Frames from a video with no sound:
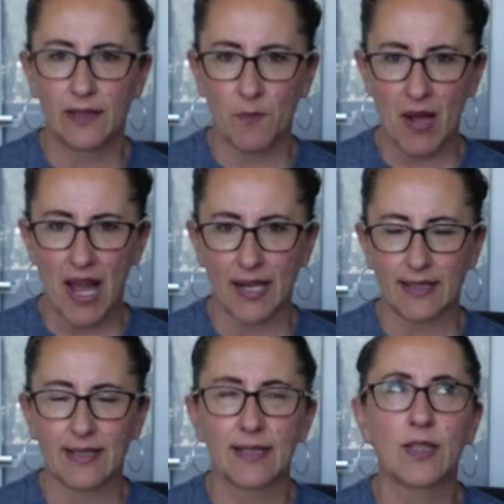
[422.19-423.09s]
the mind.
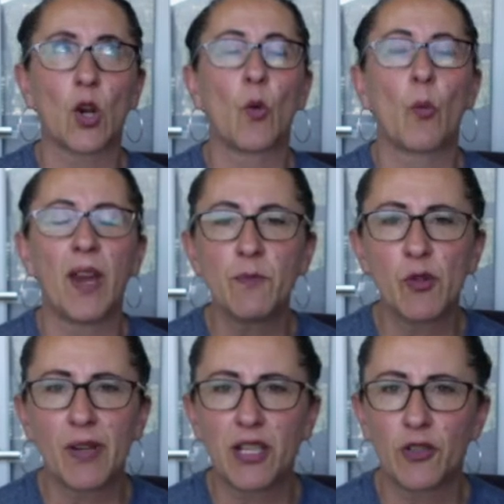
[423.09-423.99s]
This is a great
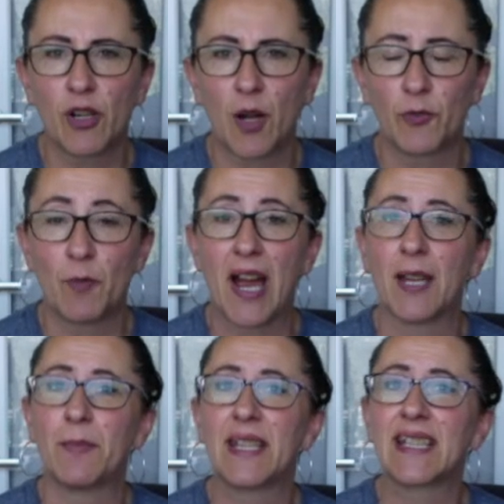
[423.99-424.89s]
meridian to calm the
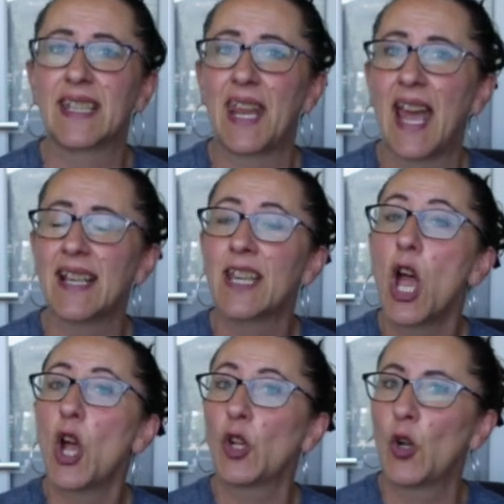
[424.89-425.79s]
mind because it has
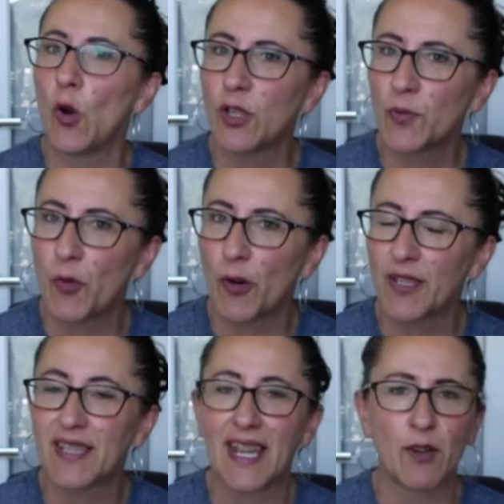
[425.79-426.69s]
ghost
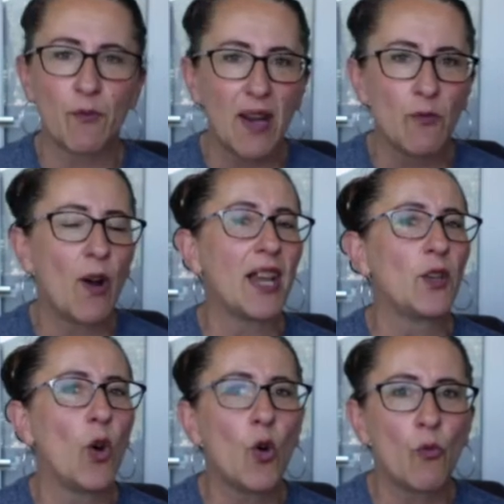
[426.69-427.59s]
points like Ren
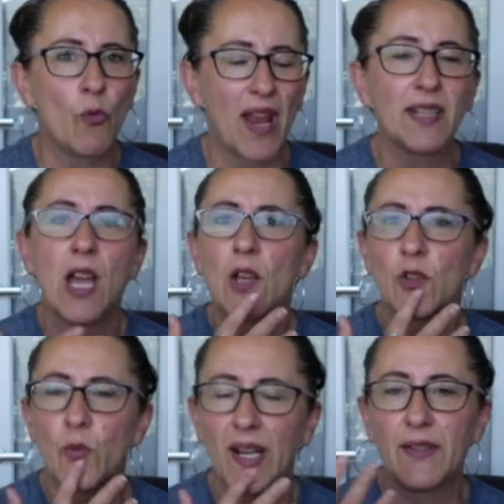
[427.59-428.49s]
1 or Ren
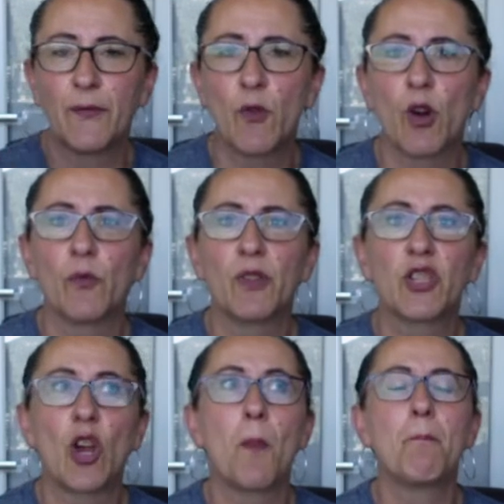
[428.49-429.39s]
24, which
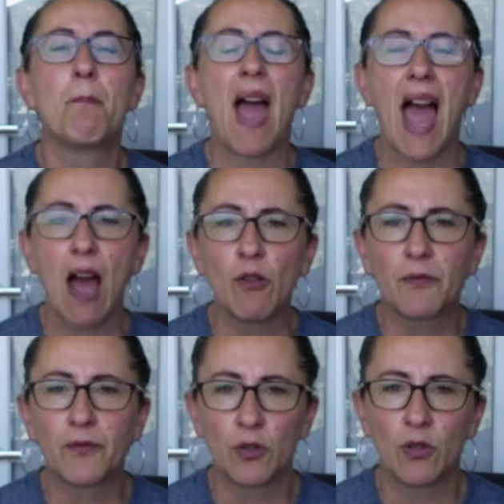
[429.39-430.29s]
are
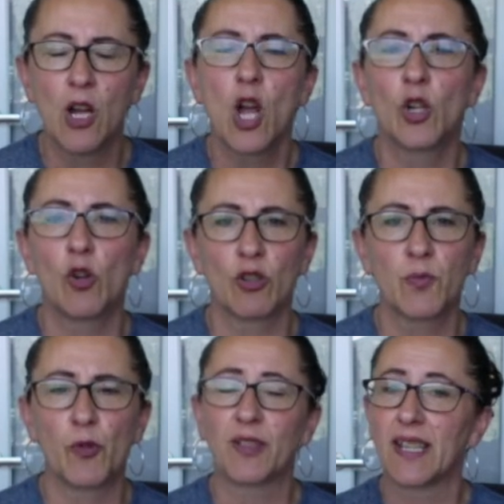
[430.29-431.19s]
powerful ghost
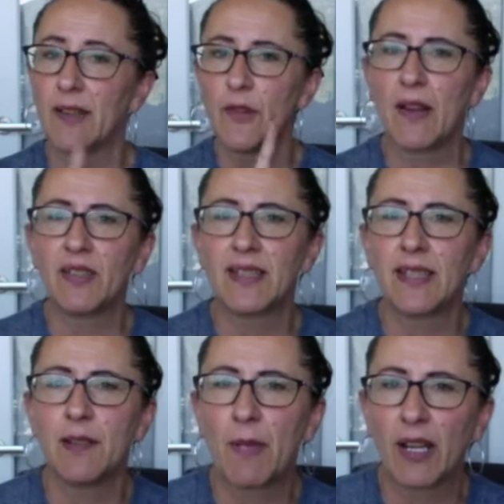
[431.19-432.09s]
points. And if you haven't
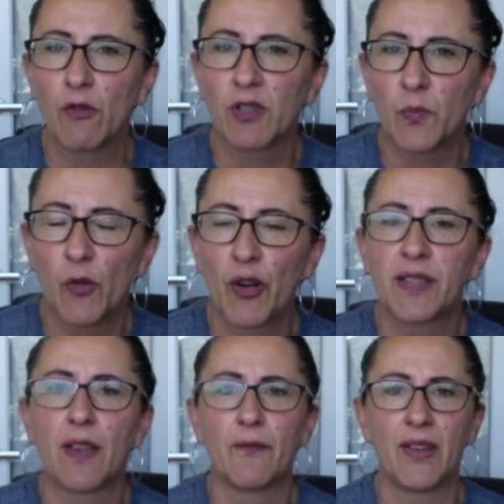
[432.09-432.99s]
seen my ghost
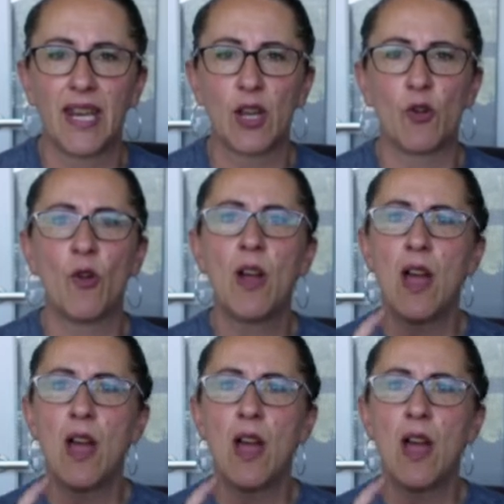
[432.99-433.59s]
point video,